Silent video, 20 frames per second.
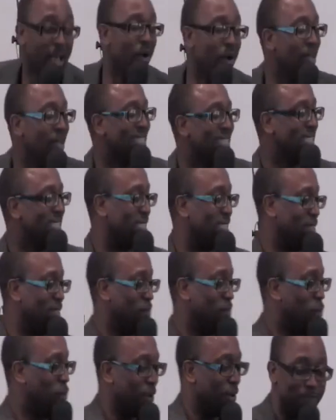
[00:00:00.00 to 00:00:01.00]
This is
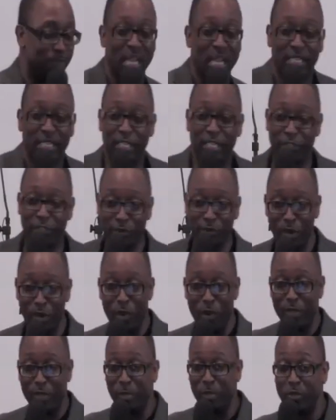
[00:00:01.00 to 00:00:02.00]
important. Did you know that
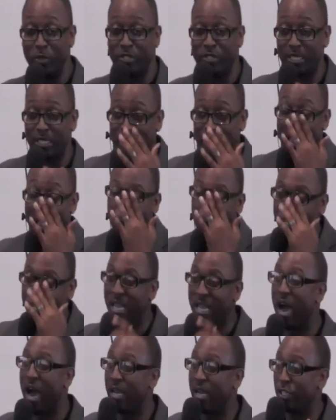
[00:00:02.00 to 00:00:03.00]
most of the time when
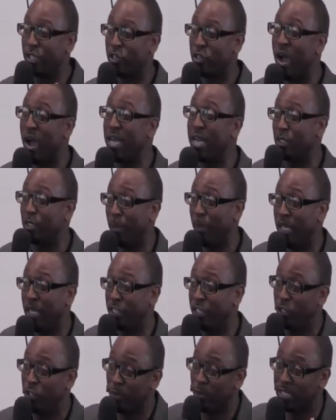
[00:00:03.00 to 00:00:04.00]
God is trying to bless
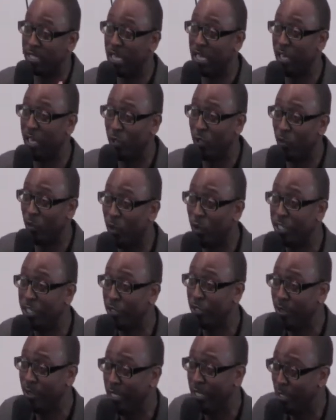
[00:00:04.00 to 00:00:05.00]
you and telling you what you
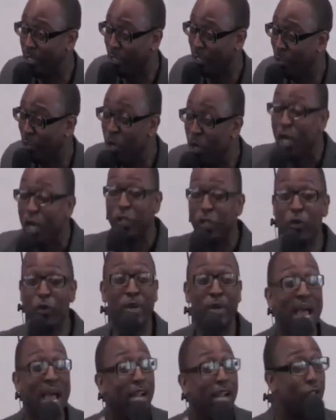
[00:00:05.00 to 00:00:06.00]
need to do, you and
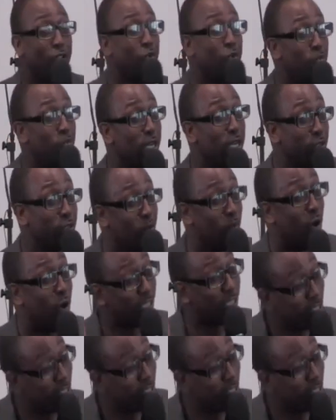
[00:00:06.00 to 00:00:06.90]
I do much more